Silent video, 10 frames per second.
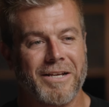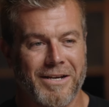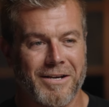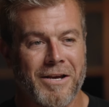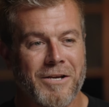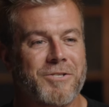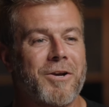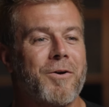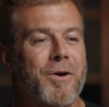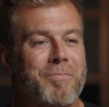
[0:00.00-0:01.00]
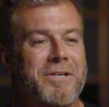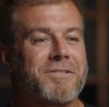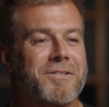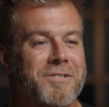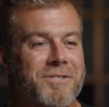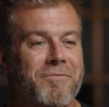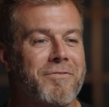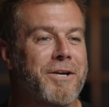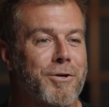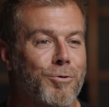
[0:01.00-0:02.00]
Yeah. So a business is a
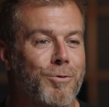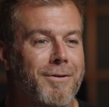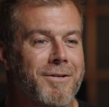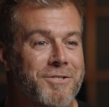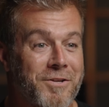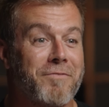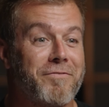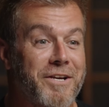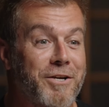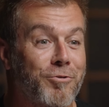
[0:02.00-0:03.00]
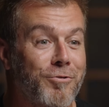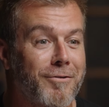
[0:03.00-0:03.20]
vehicle to the vehicle.